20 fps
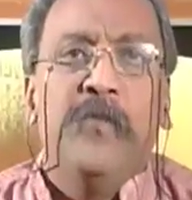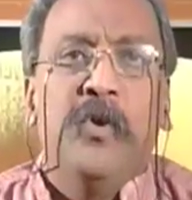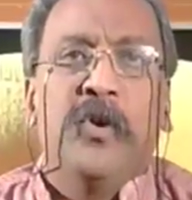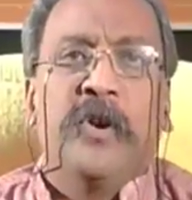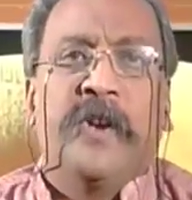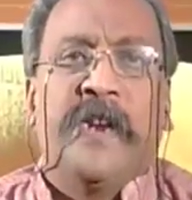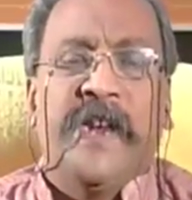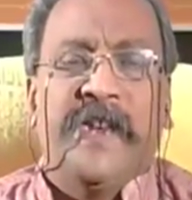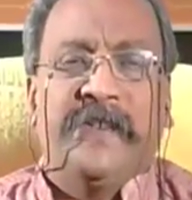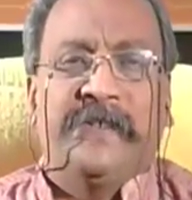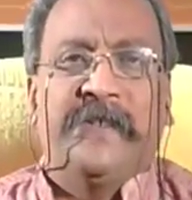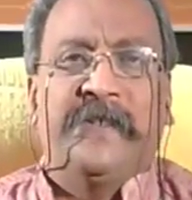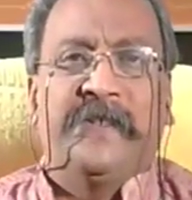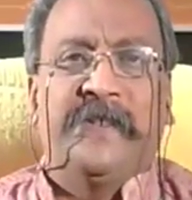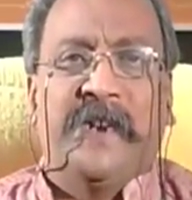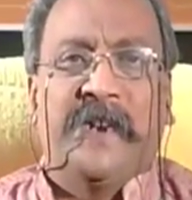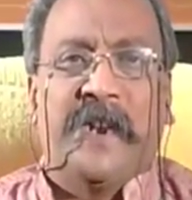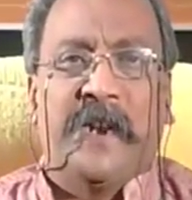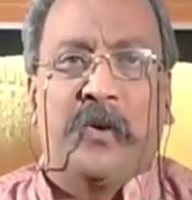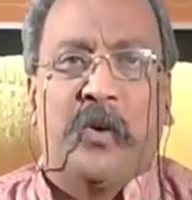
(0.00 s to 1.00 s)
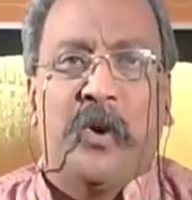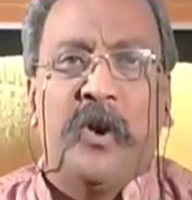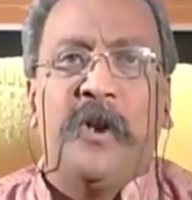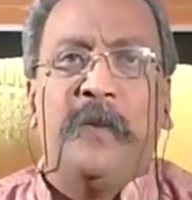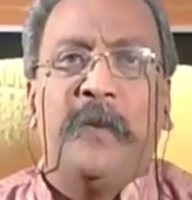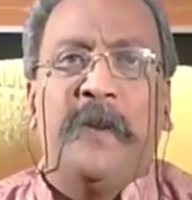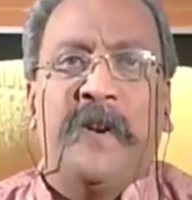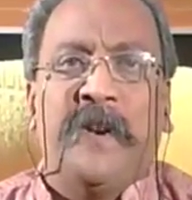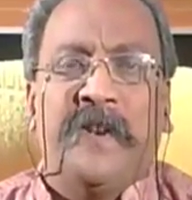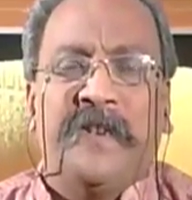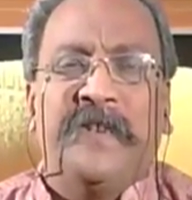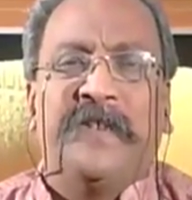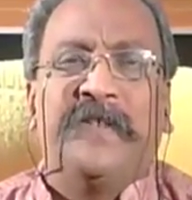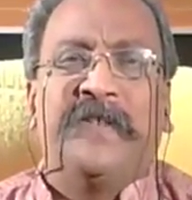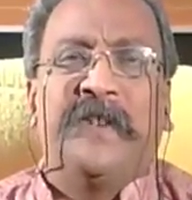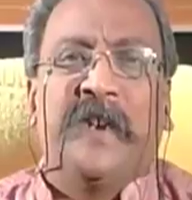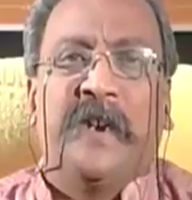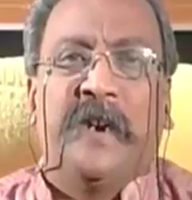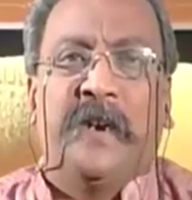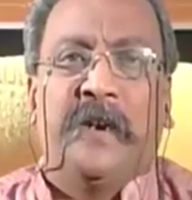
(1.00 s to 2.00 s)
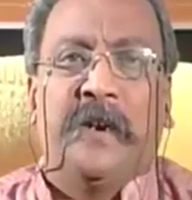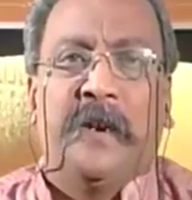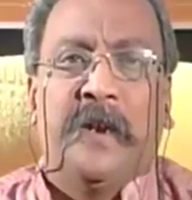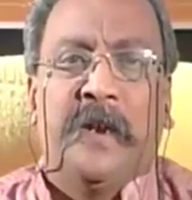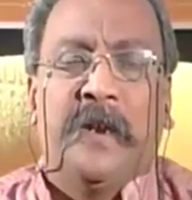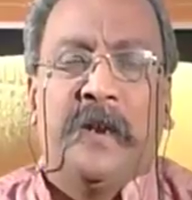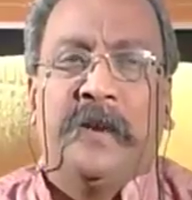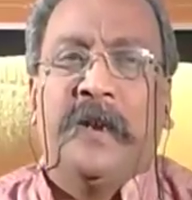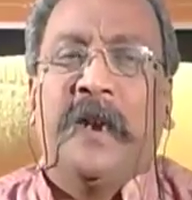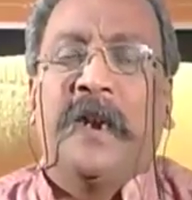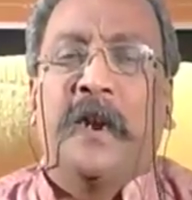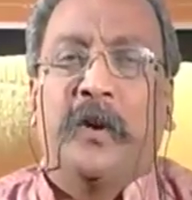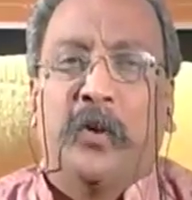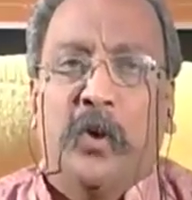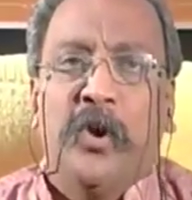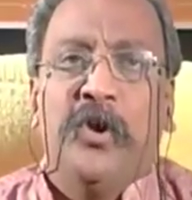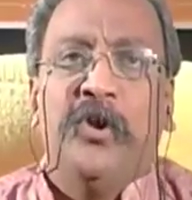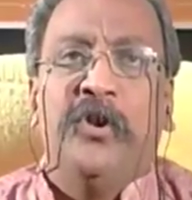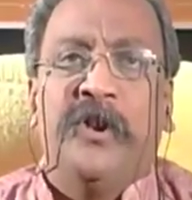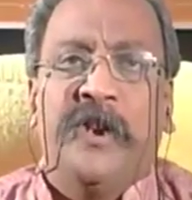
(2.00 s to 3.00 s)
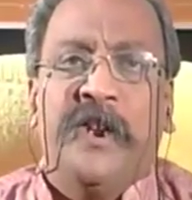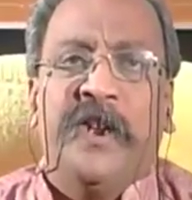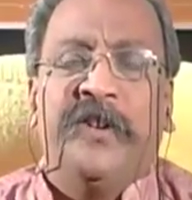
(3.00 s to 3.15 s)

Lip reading: and more cases that are going to be registered that are going to